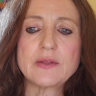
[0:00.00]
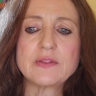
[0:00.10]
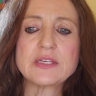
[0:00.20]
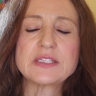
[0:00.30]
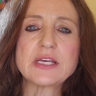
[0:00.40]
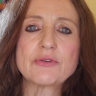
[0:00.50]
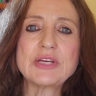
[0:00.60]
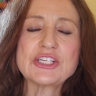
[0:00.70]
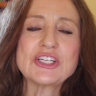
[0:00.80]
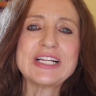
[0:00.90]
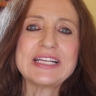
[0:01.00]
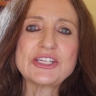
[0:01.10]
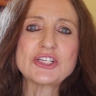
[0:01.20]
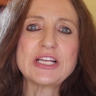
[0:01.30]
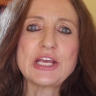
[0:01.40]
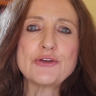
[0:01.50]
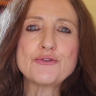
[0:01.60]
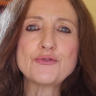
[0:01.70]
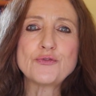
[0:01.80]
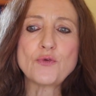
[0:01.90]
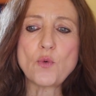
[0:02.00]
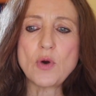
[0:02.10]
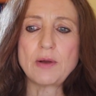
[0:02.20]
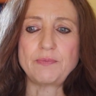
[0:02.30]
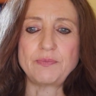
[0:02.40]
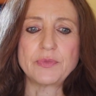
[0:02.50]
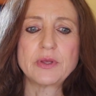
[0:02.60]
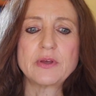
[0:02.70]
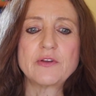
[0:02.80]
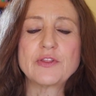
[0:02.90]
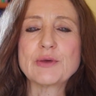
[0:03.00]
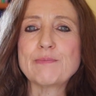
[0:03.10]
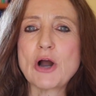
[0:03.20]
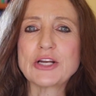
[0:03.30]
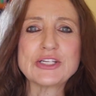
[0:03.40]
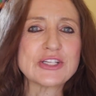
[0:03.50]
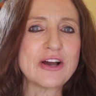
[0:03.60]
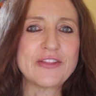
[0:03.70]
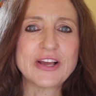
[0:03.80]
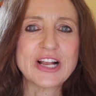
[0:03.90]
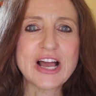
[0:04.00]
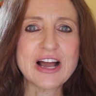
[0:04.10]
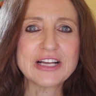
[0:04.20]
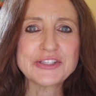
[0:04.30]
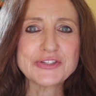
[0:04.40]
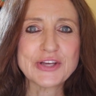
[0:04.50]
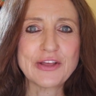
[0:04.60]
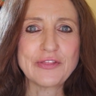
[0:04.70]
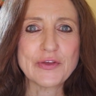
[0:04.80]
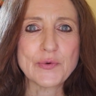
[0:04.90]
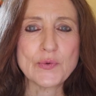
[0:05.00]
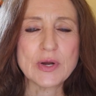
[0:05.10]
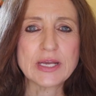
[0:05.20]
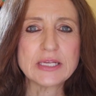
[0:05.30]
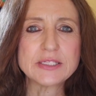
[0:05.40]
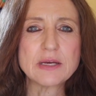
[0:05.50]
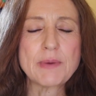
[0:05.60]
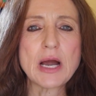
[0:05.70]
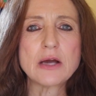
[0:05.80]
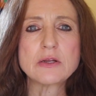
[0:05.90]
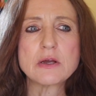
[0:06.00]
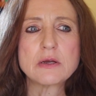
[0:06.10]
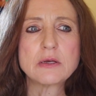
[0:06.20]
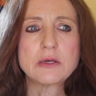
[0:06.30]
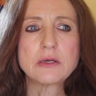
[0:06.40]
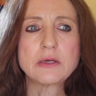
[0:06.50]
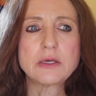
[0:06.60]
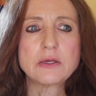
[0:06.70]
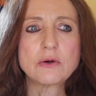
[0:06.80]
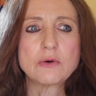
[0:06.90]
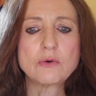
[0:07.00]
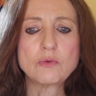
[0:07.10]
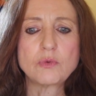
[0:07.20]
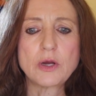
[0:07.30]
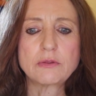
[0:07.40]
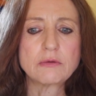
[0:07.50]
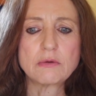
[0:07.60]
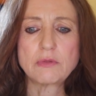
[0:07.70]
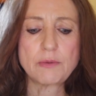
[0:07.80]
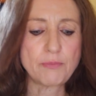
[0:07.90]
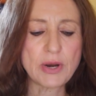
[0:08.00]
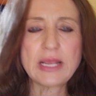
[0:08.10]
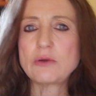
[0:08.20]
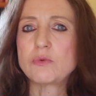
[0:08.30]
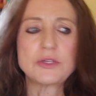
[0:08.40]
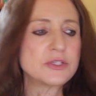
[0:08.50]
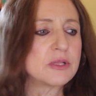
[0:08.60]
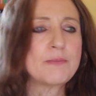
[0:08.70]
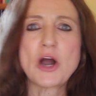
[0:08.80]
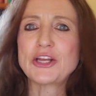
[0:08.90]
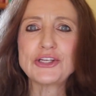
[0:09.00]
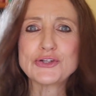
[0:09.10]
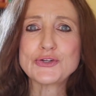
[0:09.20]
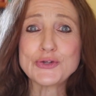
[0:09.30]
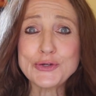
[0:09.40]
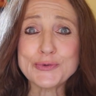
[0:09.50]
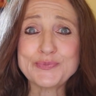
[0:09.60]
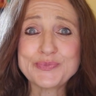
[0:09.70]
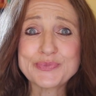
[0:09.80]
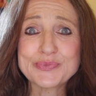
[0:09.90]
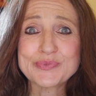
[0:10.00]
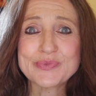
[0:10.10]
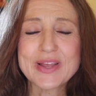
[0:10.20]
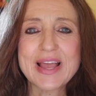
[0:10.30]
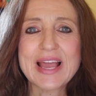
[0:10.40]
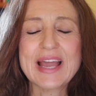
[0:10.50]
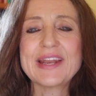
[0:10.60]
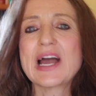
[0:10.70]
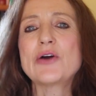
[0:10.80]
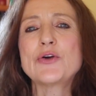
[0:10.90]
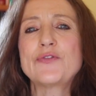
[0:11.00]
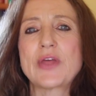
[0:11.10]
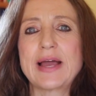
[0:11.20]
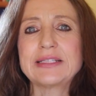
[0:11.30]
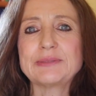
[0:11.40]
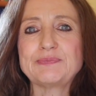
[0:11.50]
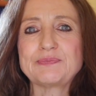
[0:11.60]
The secretion literally inform the body's other glands and the organs about what the brain wants the body to do. And out of that,